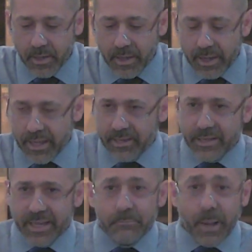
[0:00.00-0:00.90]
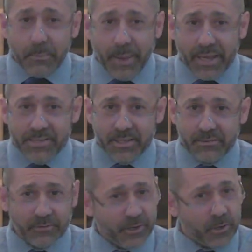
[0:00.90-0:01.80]
And in my
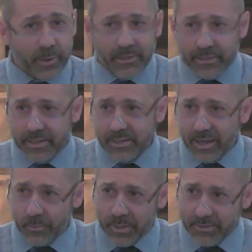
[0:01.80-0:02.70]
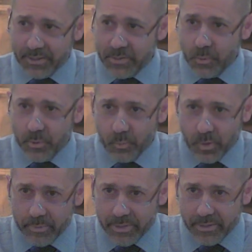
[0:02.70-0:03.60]
passing, real quickly, I went to this one
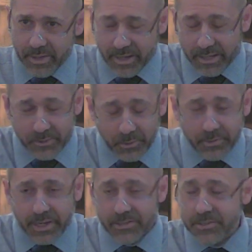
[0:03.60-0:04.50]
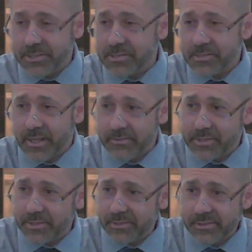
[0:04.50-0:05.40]
woman, and I told her how Jesus loves
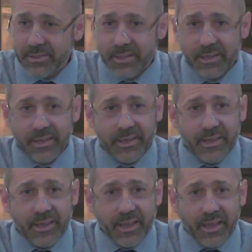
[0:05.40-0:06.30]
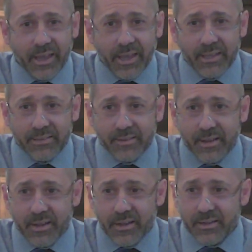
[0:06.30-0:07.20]
her, and
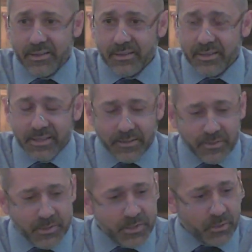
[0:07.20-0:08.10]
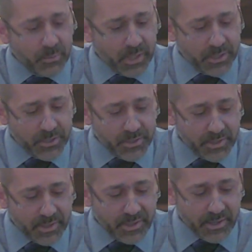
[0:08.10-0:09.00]
he loves you so much.
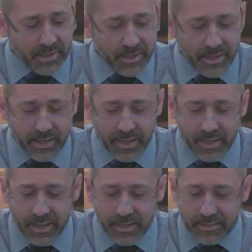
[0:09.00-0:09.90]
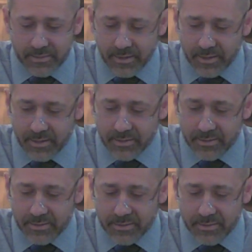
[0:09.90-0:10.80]
And
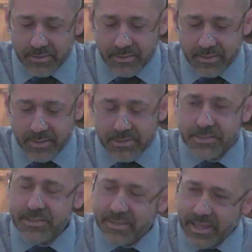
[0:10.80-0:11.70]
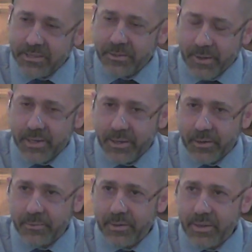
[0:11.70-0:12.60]
she said, "Thank you, I know."